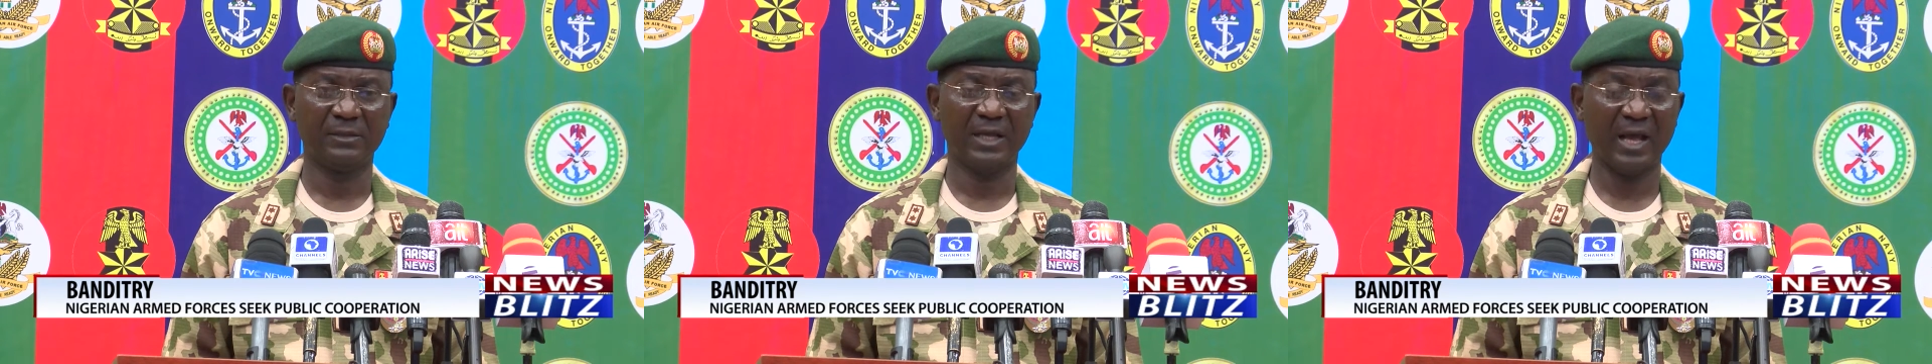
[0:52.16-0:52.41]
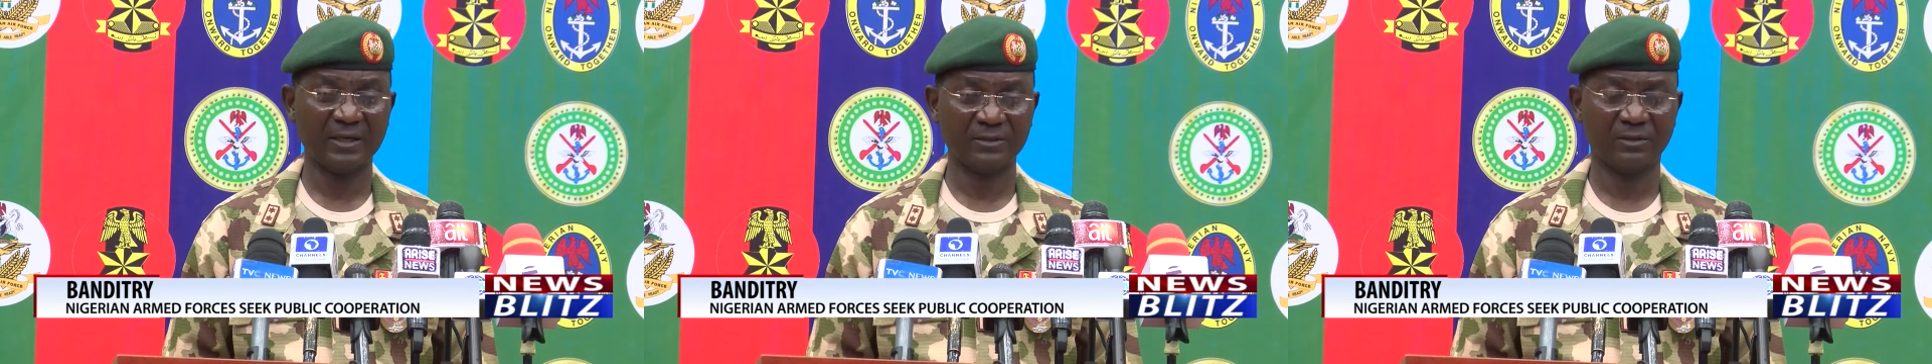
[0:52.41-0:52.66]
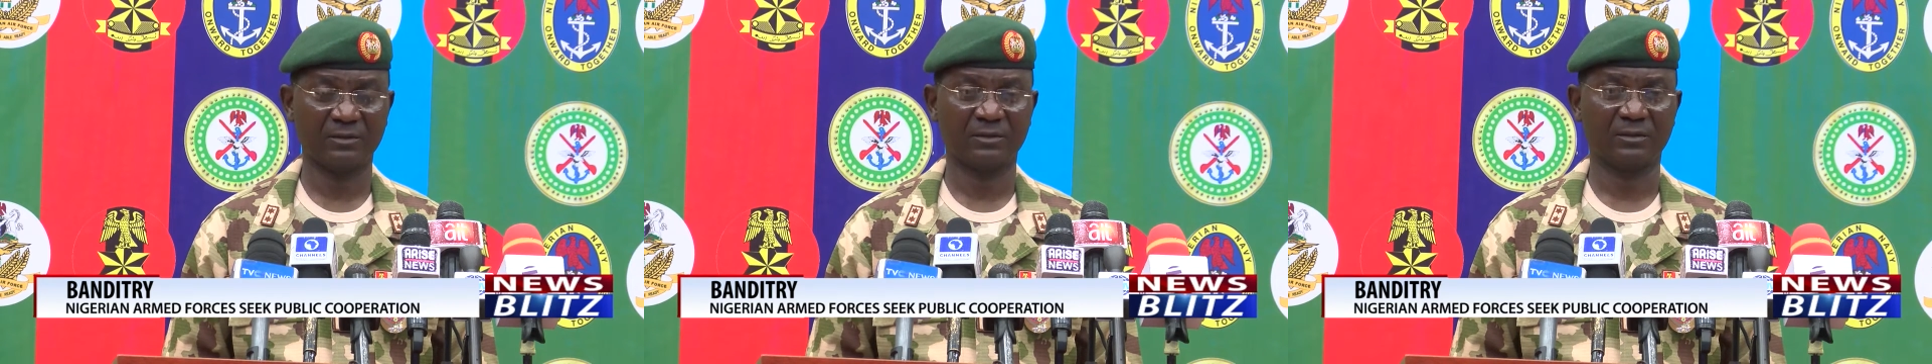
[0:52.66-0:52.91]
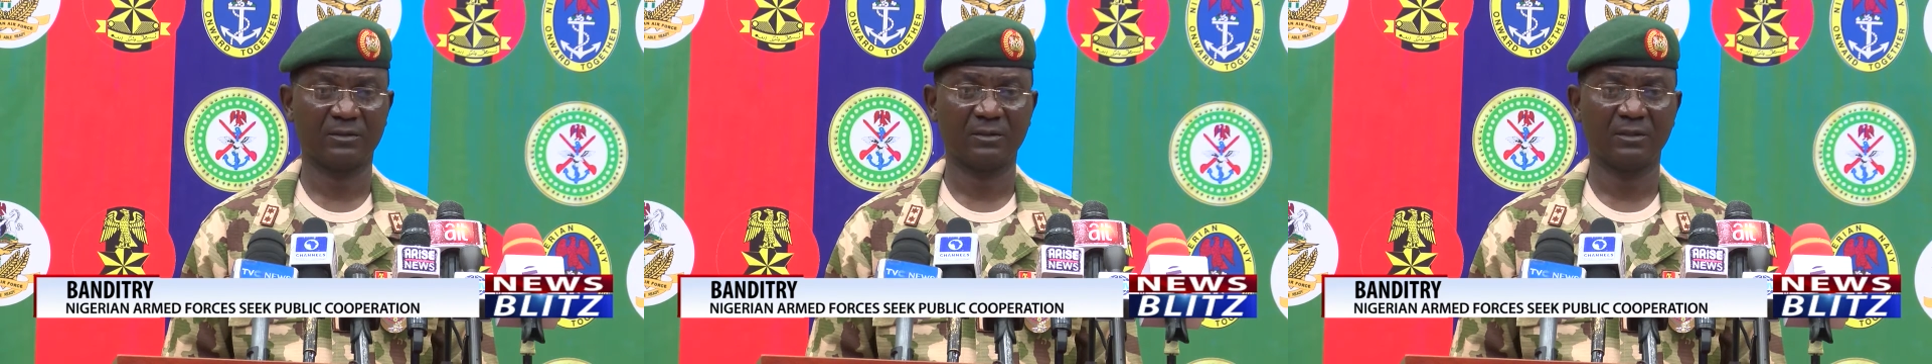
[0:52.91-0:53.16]

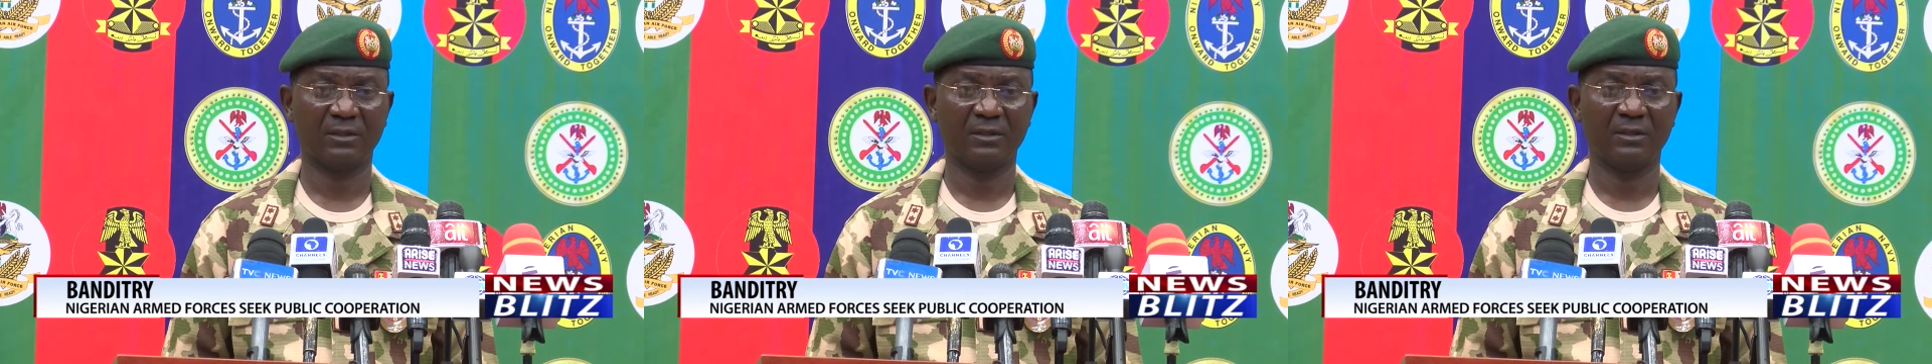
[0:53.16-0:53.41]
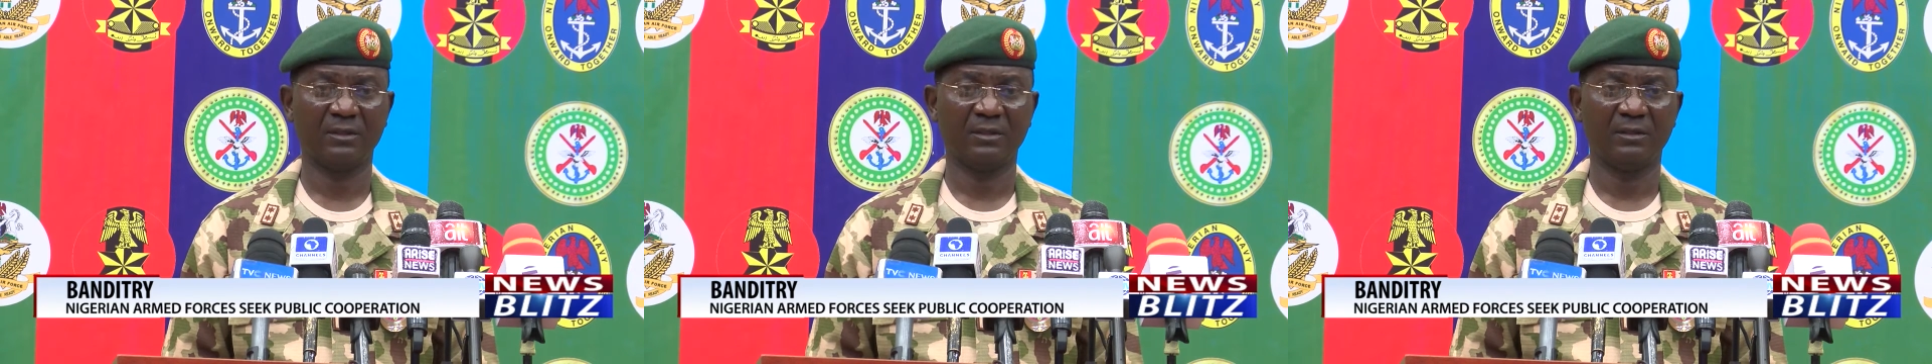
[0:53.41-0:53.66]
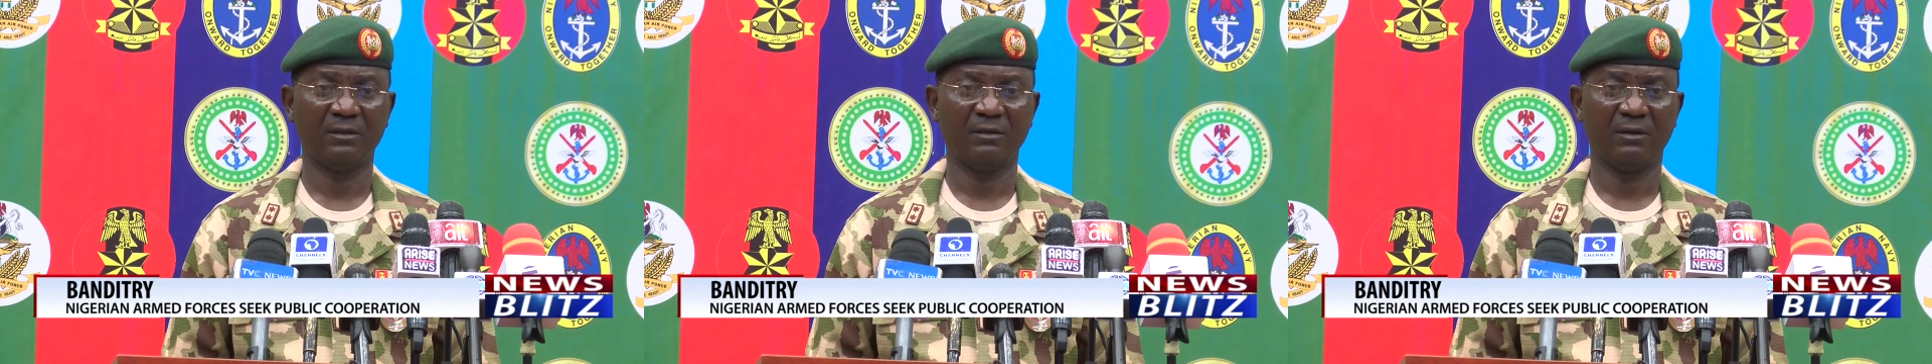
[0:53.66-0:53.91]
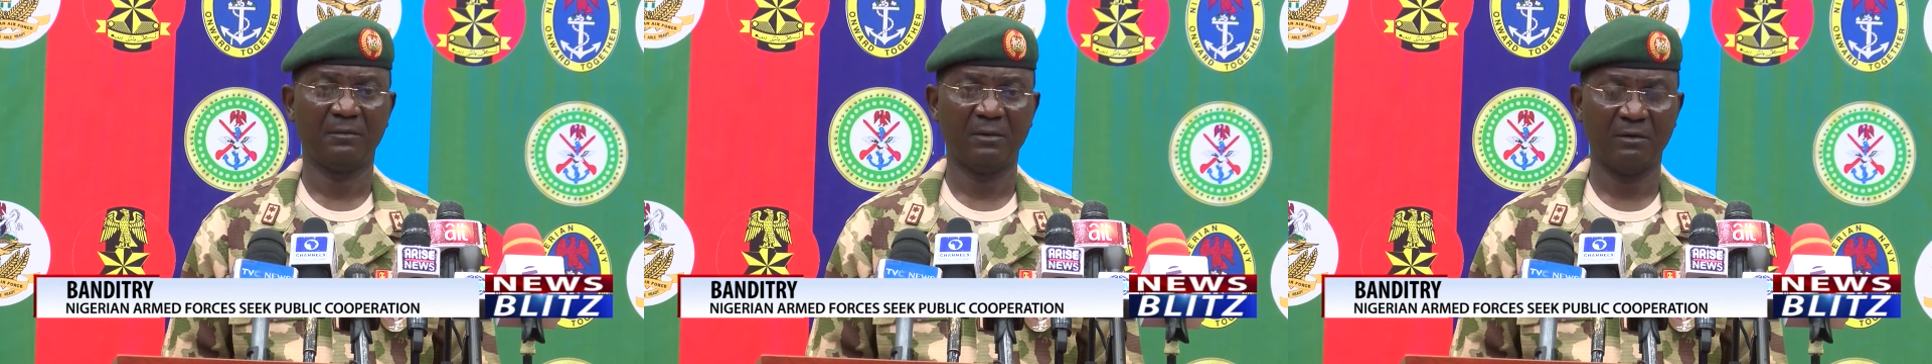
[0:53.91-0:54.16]
actions
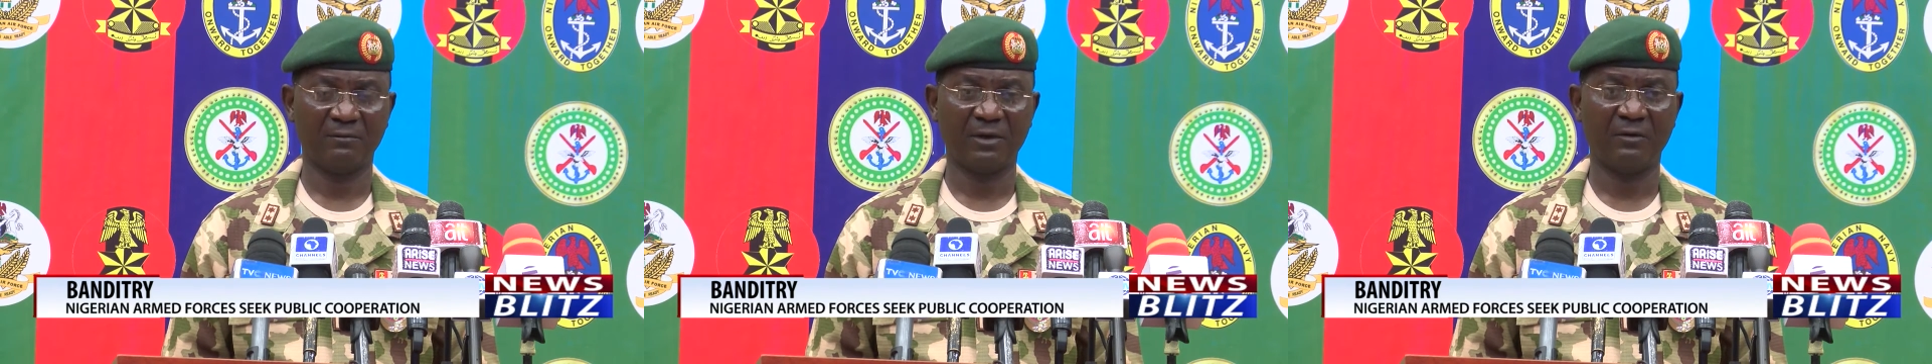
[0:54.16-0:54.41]
of